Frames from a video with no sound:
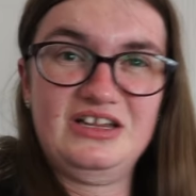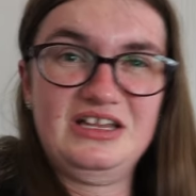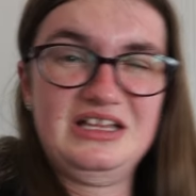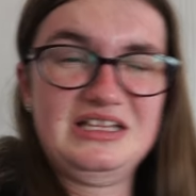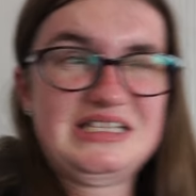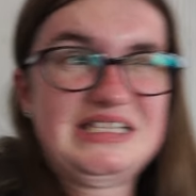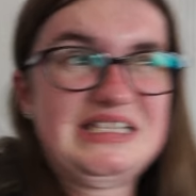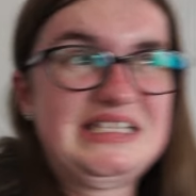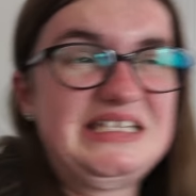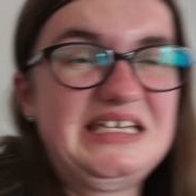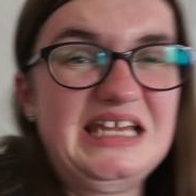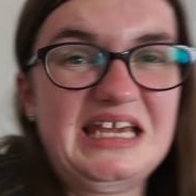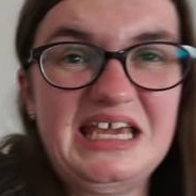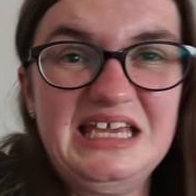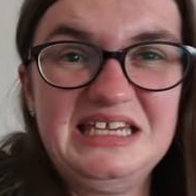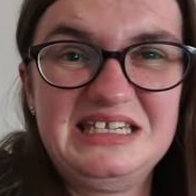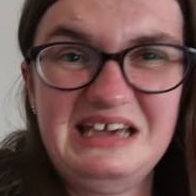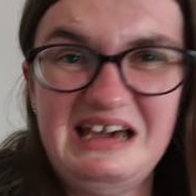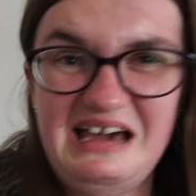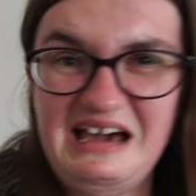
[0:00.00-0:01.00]
sticky
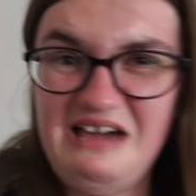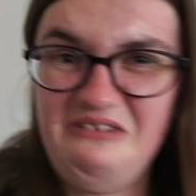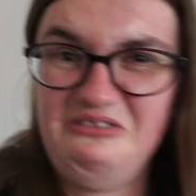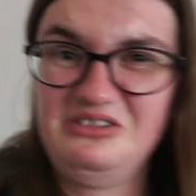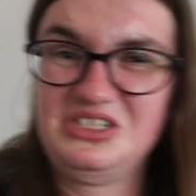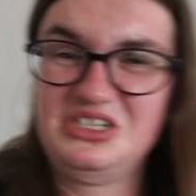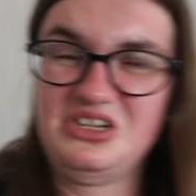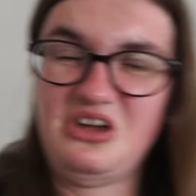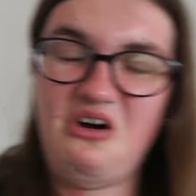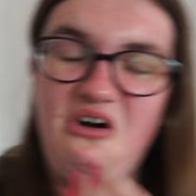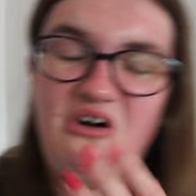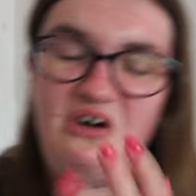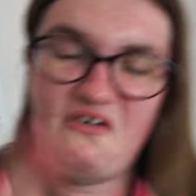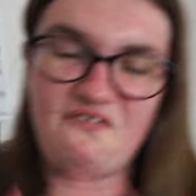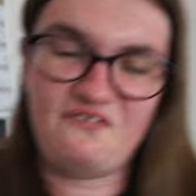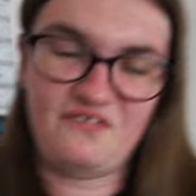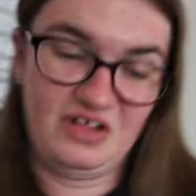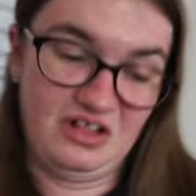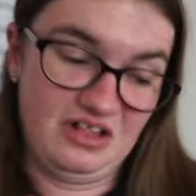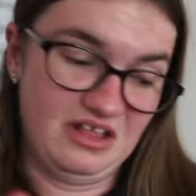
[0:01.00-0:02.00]
tie. It was
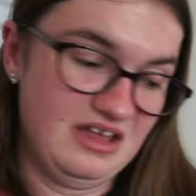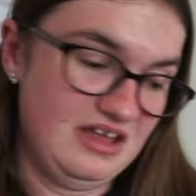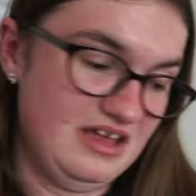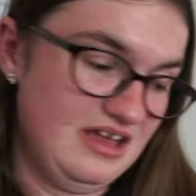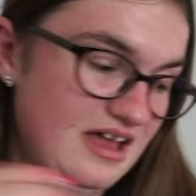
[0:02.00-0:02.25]
awful.